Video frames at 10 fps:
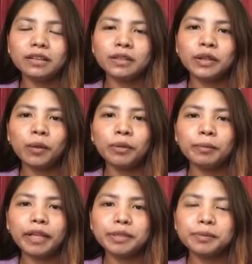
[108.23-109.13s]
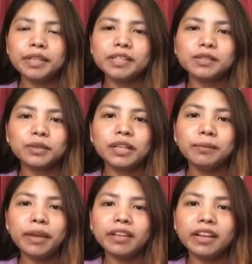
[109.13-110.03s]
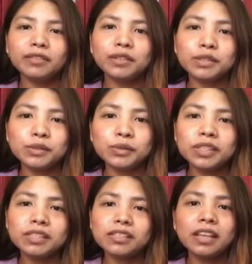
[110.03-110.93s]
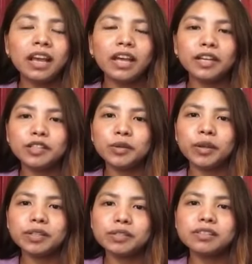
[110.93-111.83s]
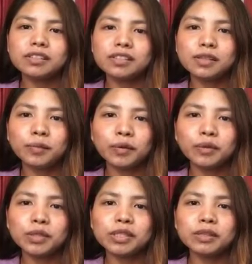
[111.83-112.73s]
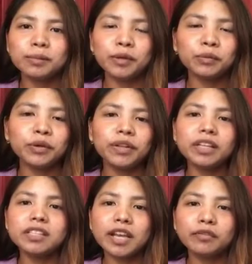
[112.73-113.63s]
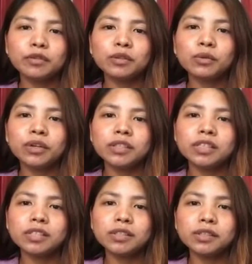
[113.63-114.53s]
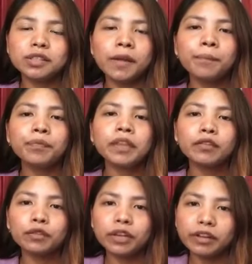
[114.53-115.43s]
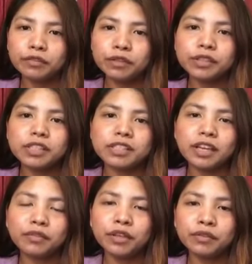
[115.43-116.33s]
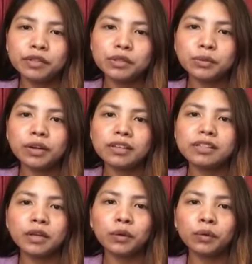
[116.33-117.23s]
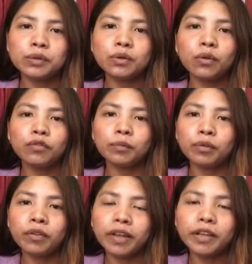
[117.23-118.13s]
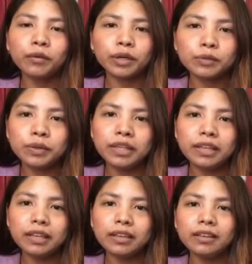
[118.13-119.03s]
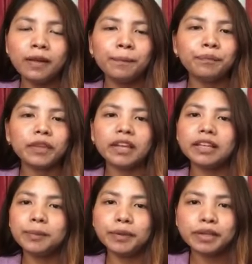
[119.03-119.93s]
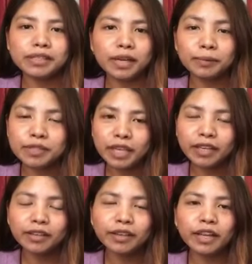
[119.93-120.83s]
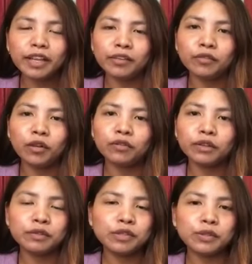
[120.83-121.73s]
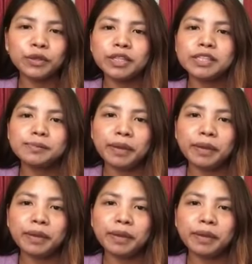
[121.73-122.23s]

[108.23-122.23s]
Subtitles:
The global pandemic has really made every student's and education system crucial, but we're really thankful to our teachers for the efforts that they have given to us and also for providing what we need and keeping us updated and involved even during this